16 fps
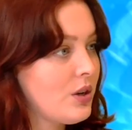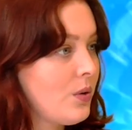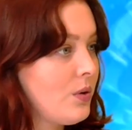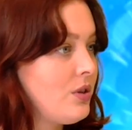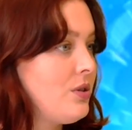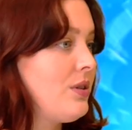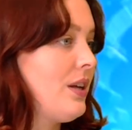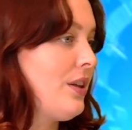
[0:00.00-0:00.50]
So
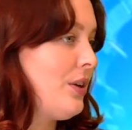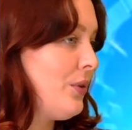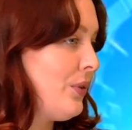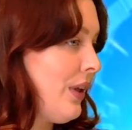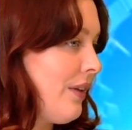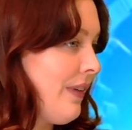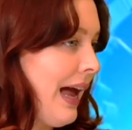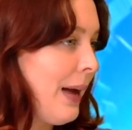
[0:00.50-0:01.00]
would you say that you
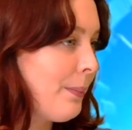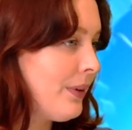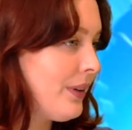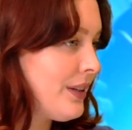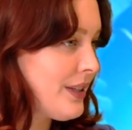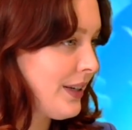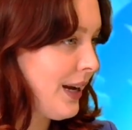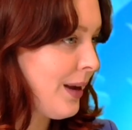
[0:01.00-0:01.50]
love Apple
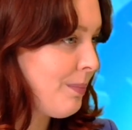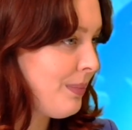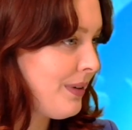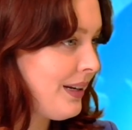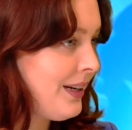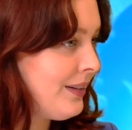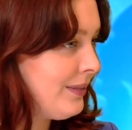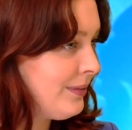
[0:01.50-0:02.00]
as a
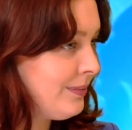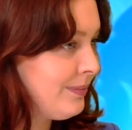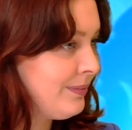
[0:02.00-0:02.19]
company?